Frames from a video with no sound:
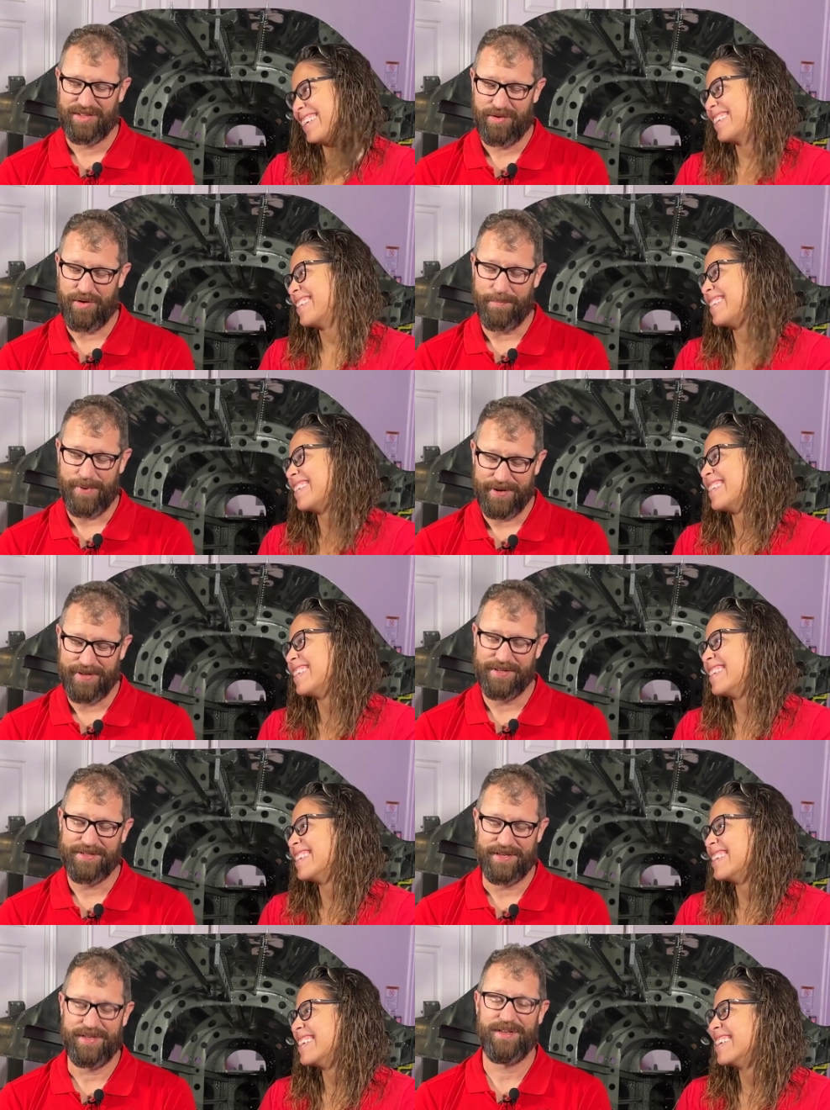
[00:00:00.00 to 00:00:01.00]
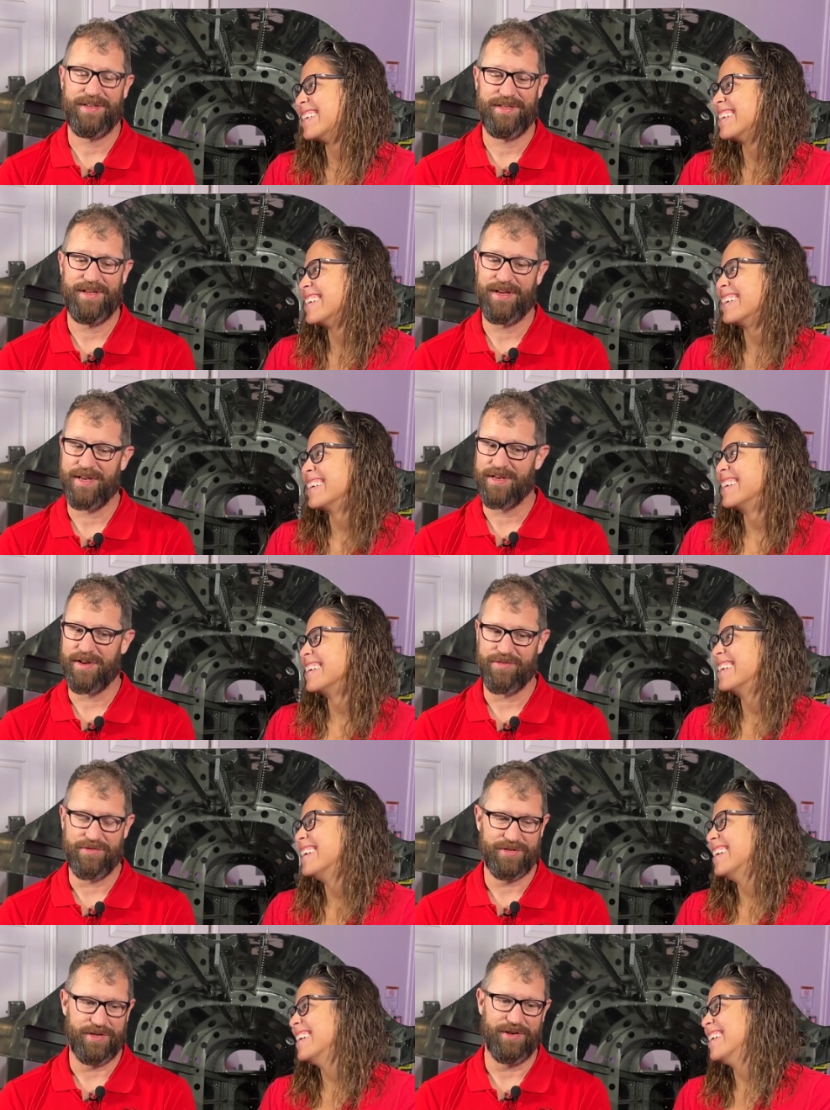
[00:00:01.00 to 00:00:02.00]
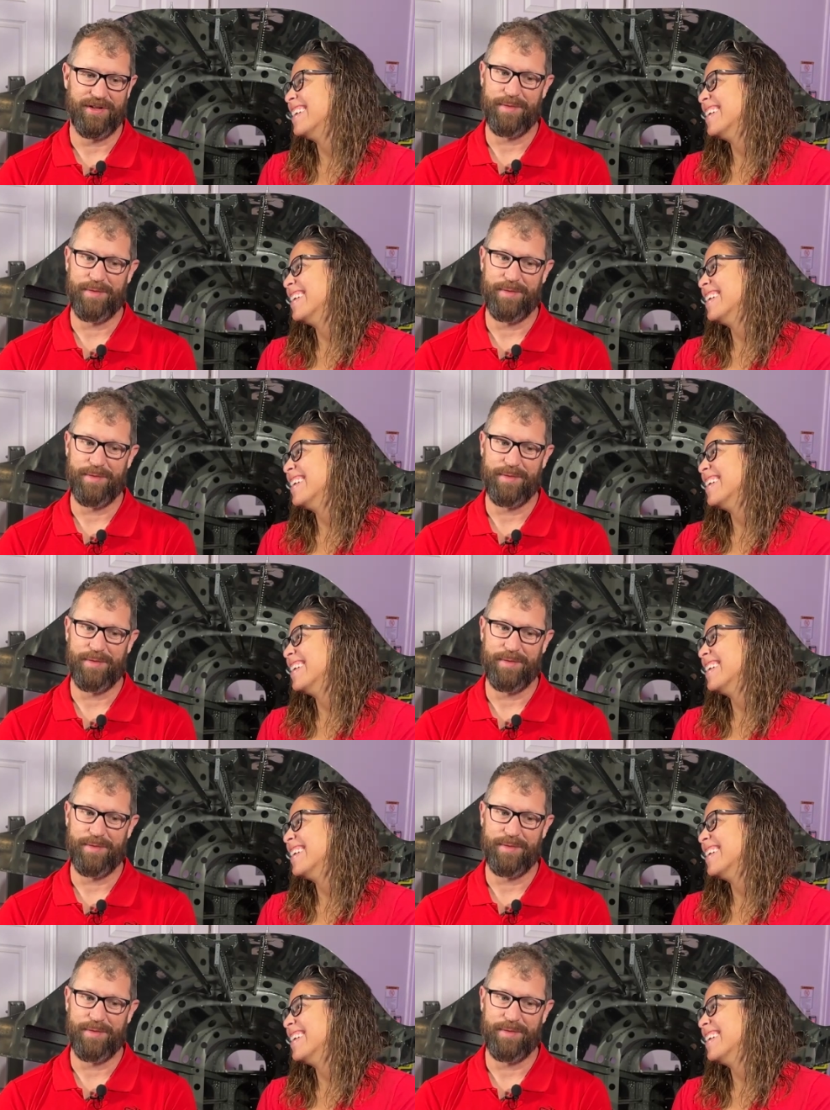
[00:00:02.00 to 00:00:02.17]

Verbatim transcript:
Speaker 1: Crimping is a yet another skill.